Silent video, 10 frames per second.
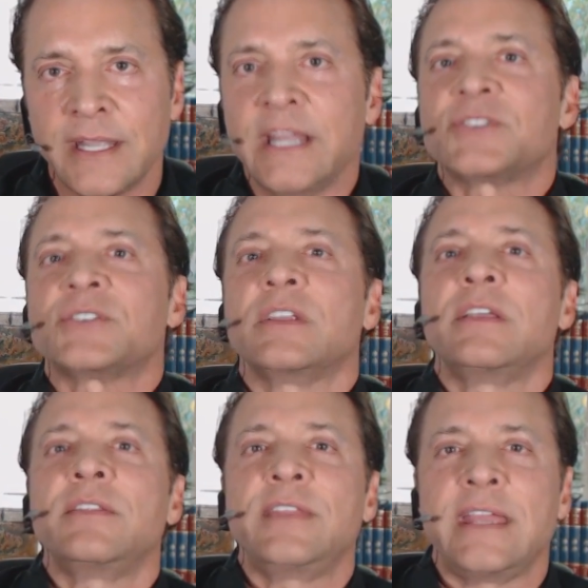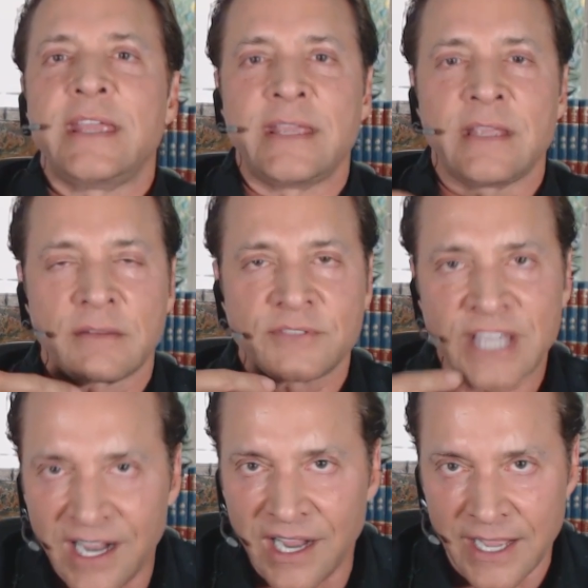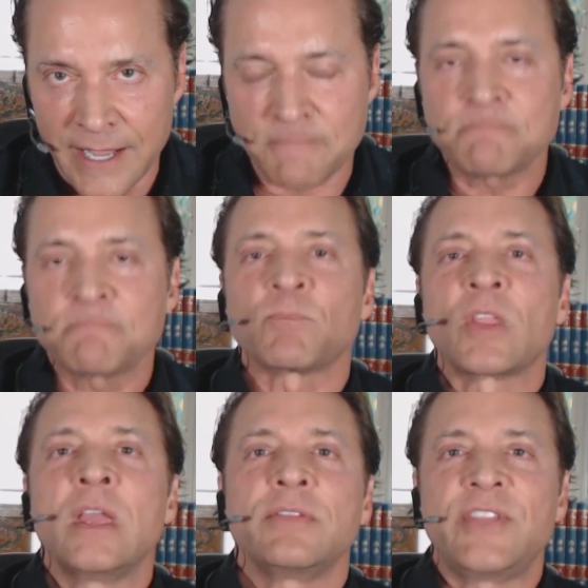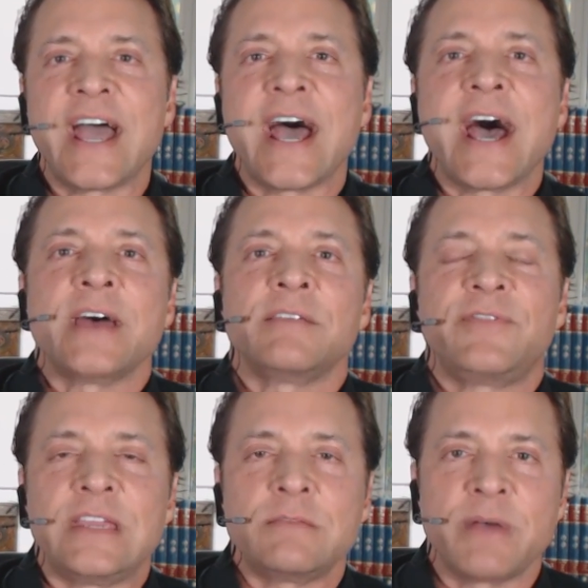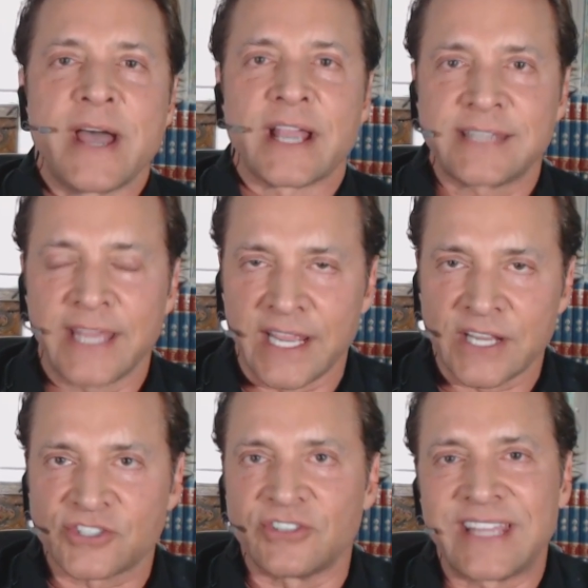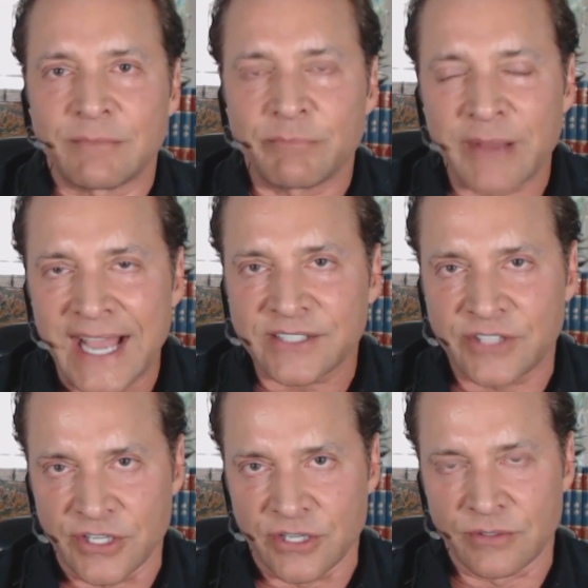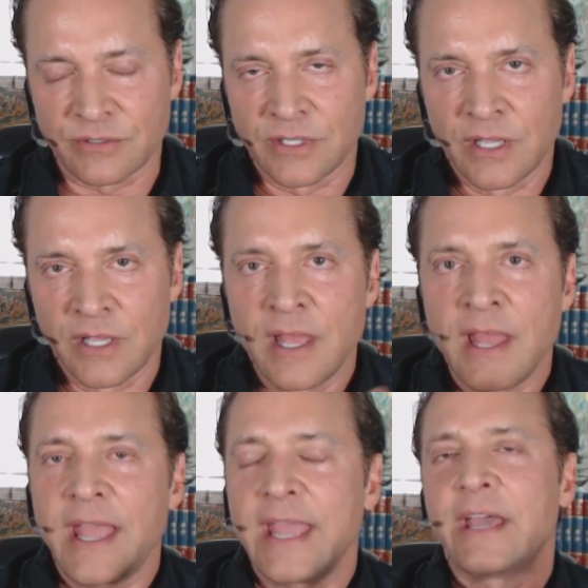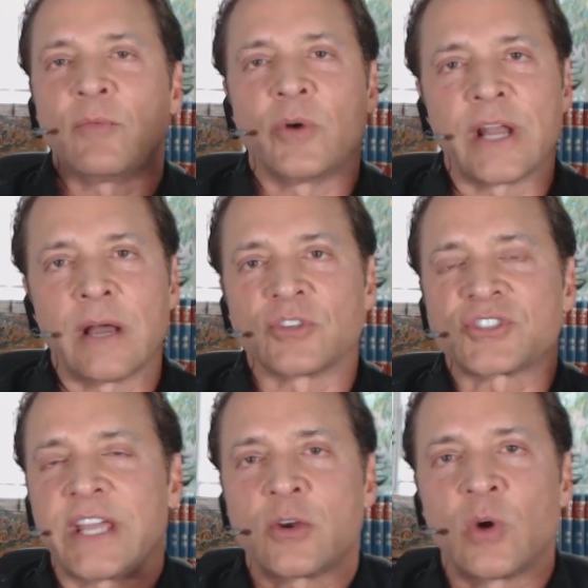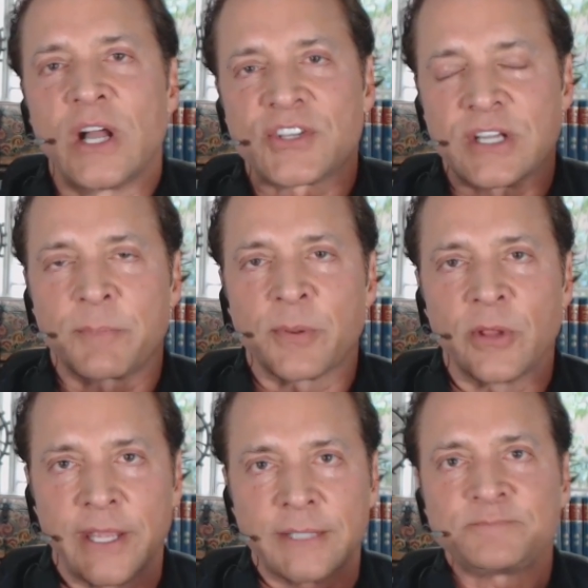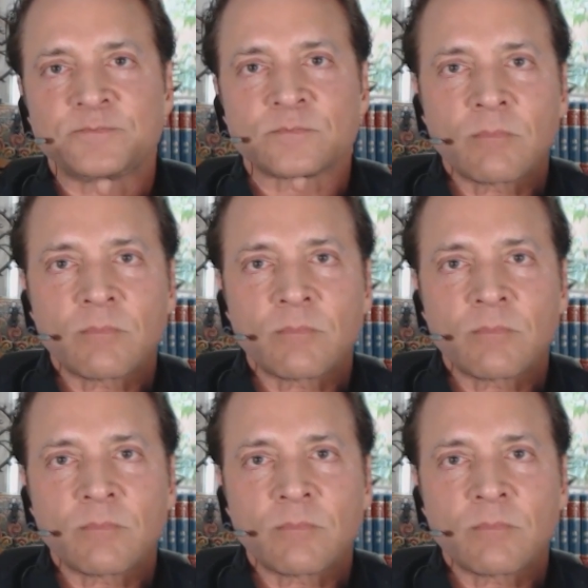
It's the time that feedback takes to get back to you. And what I will say quite simply